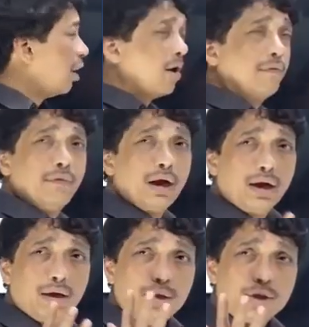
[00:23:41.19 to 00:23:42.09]
of
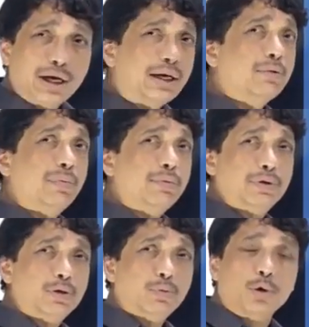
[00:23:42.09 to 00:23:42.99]
a shaken baby
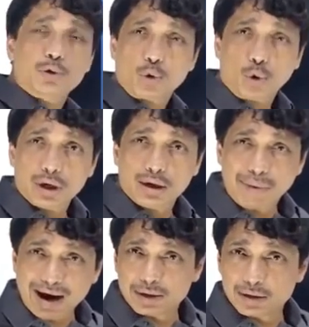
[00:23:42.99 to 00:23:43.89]
syndrome, also called a
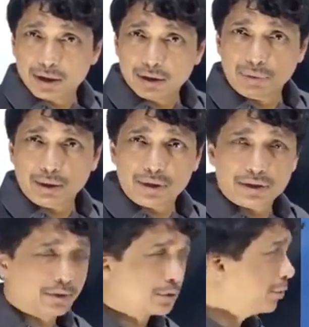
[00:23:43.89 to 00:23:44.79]
battered baby
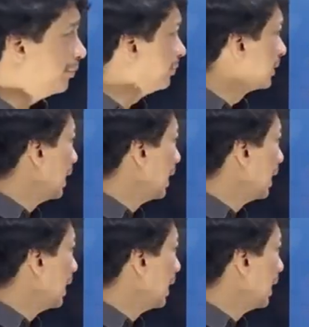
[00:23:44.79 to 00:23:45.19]
syndrome.